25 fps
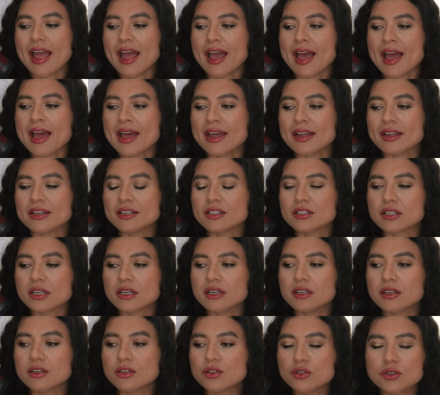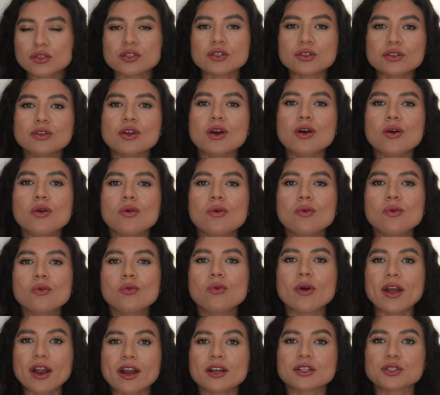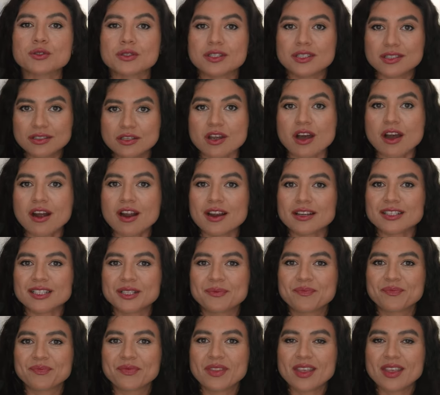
and you don't know where to start.